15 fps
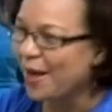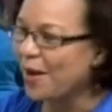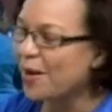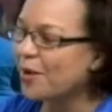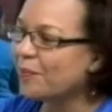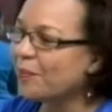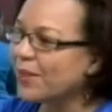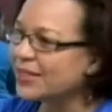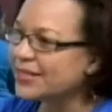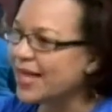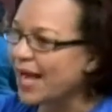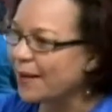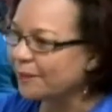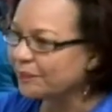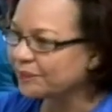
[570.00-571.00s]
But
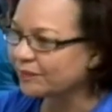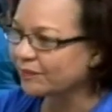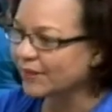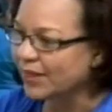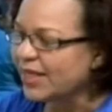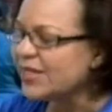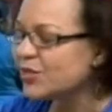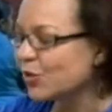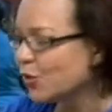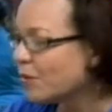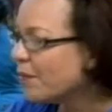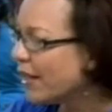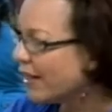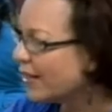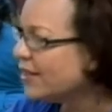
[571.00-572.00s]
he's a good
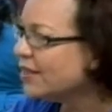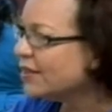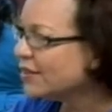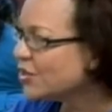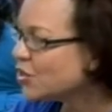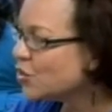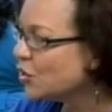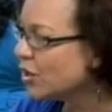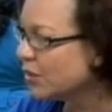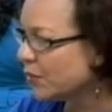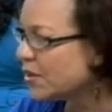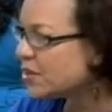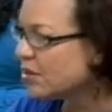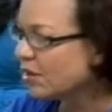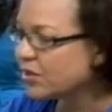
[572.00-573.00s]
man, and he understood it
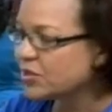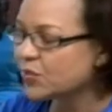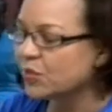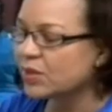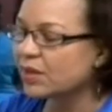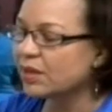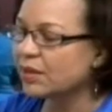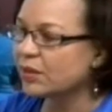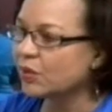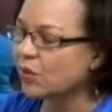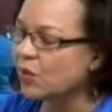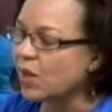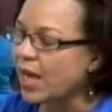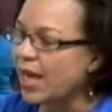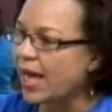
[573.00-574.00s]
was God's work, you know.